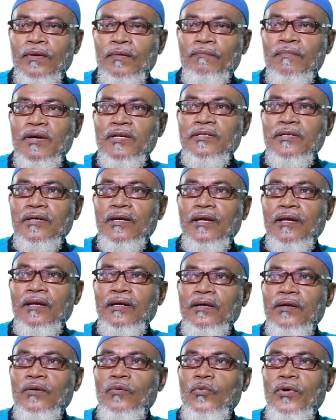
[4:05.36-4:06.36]

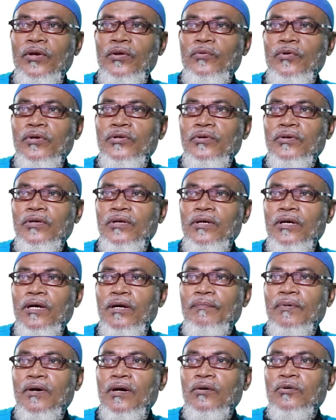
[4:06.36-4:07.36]
Basically, when we are talking
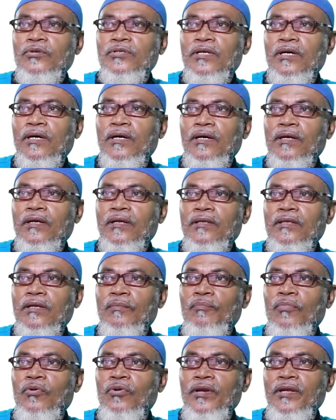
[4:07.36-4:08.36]
about the
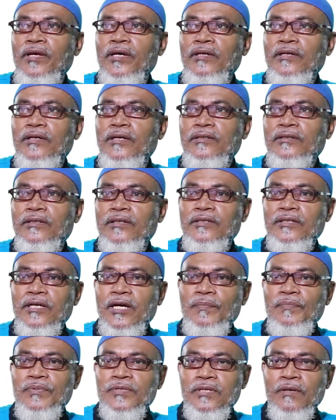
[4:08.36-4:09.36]
Boolean data
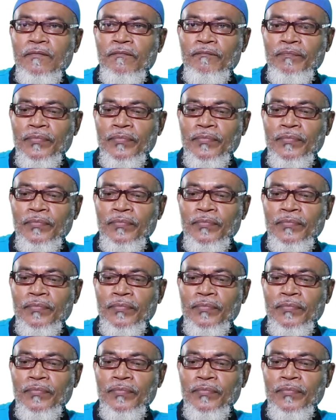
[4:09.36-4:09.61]
types,